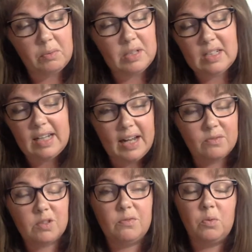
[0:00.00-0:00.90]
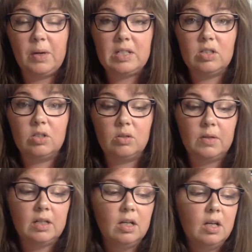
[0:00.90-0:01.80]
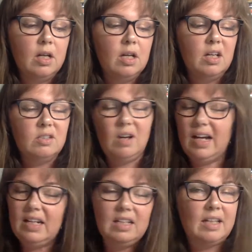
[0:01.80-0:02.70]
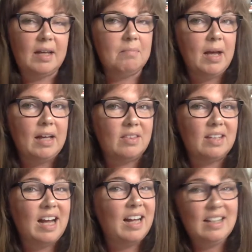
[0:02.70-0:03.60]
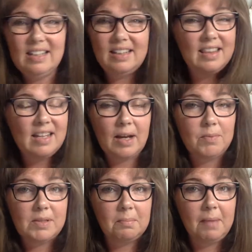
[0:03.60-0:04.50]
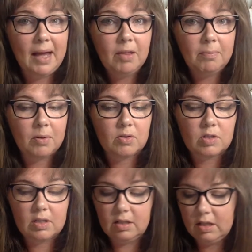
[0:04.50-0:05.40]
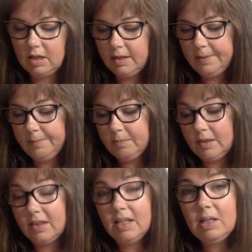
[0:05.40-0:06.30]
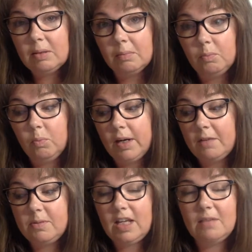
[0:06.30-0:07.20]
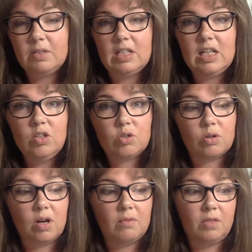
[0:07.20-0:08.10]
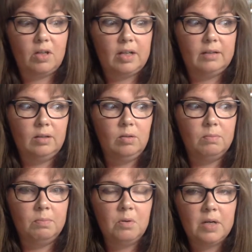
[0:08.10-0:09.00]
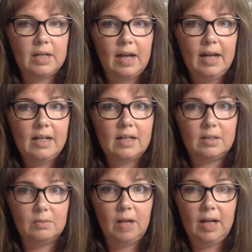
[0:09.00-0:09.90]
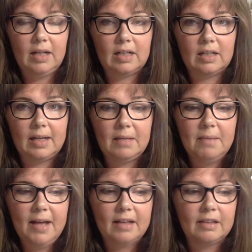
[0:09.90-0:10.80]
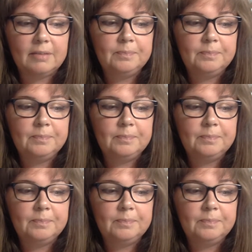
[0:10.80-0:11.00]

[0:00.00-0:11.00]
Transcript: We didn't have different ways to do it. So I didn't like math, and I didn't think I was a math person. Then when I became a teacher, I thought, oh boy, I gotta like math.